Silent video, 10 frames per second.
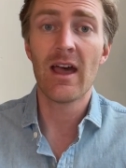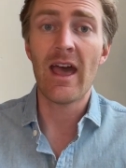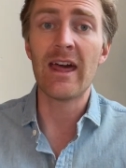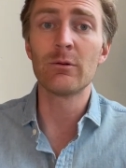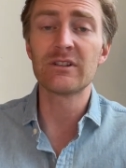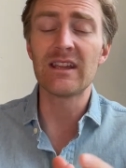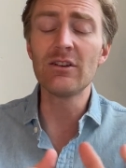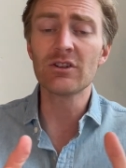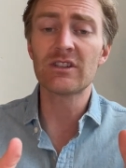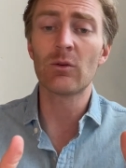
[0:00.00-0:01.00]
And it was
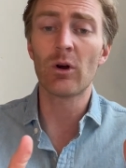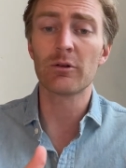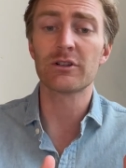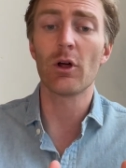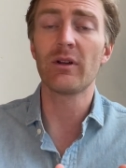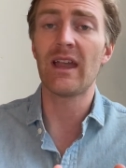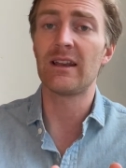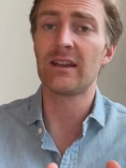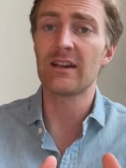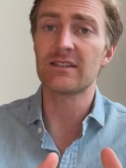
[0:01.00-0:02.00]
interesting where it was
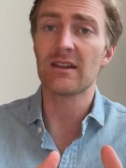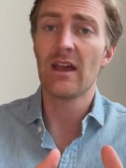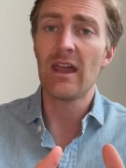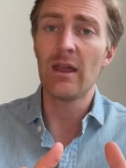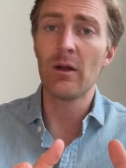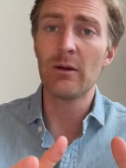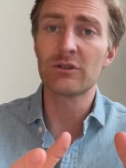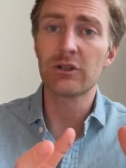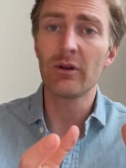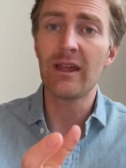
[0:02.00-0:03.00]
located because it, it,
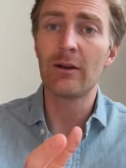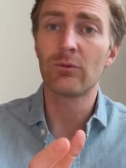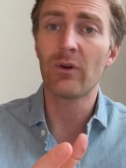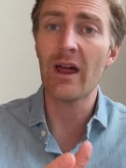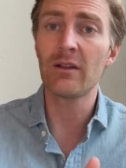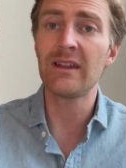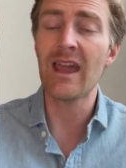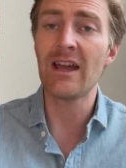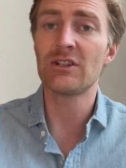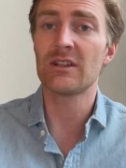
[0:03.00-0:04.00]
was located right on the
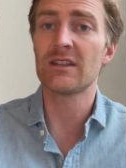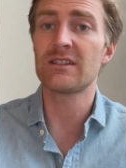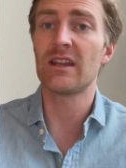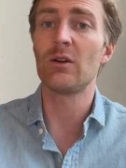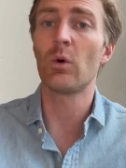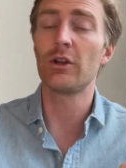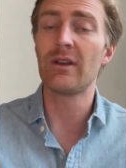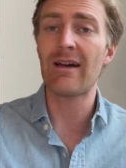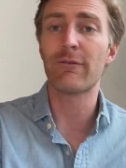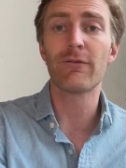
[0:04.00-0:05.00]
edge of the city where you'd
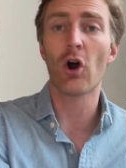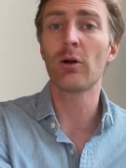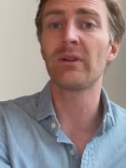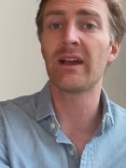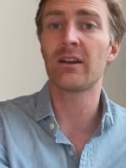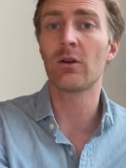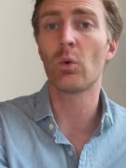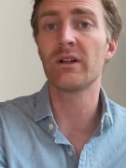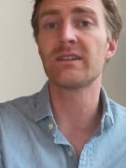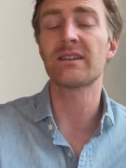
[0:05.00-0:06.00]
have farmland on
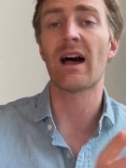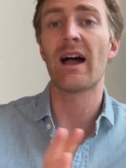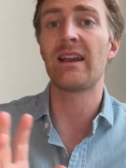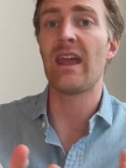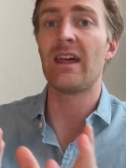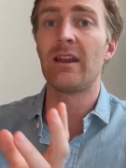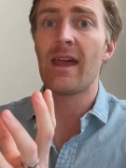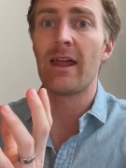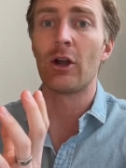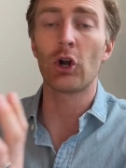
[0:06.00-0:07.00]
one side and,
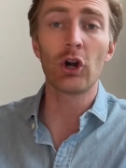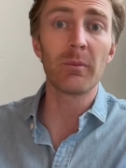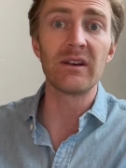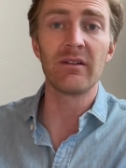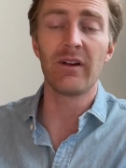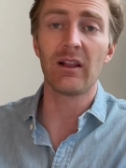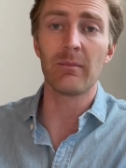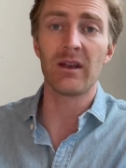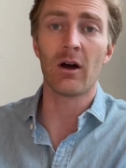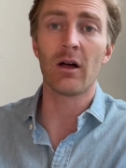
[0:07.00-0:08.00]
and urban
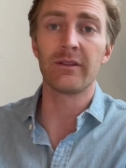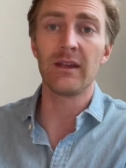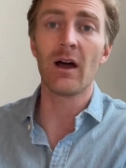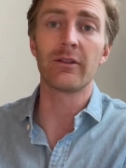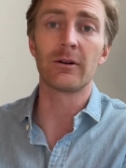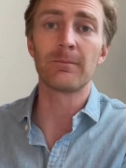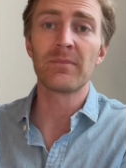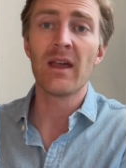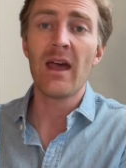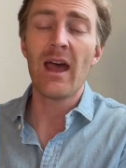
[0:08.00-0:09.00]
development on the other.
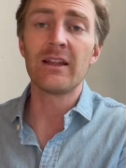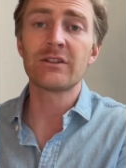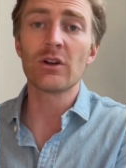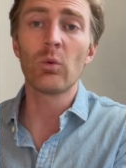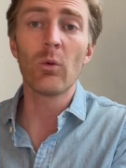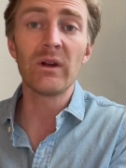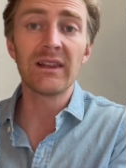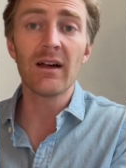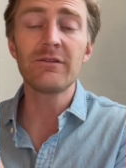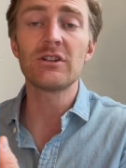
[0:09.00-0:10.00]
And so, what we
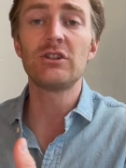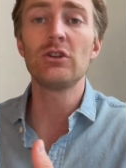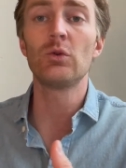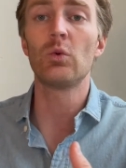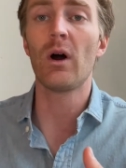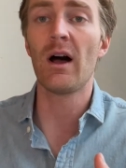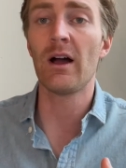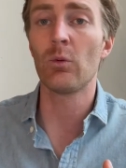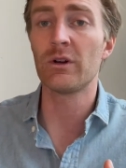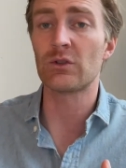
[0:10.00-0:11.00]
love to do uh,
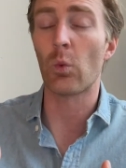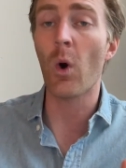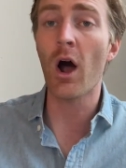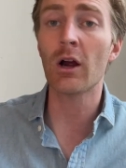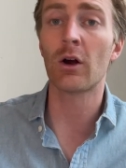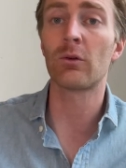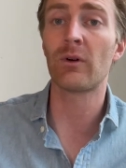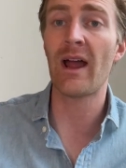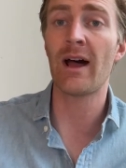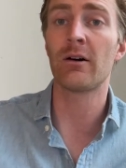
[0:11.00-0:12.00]
was walk
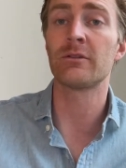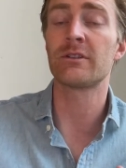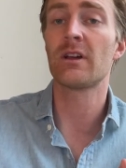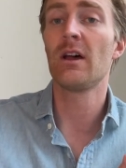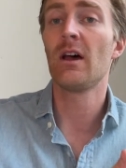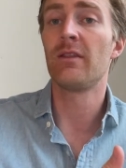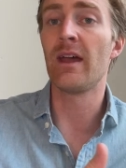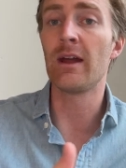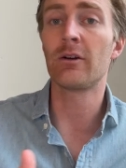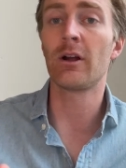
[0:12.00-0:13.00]
around the
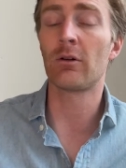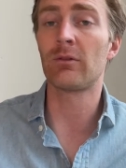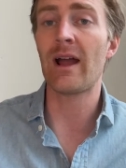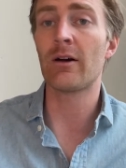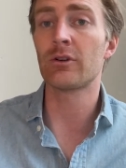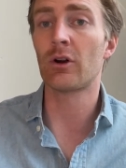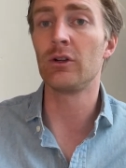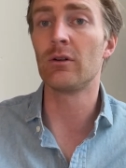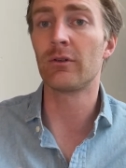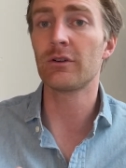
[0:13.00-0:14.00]
area around our
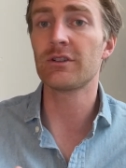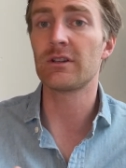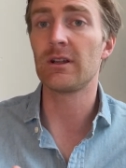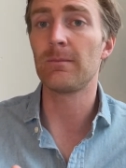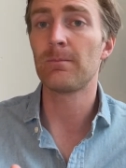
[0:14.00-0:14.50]
university.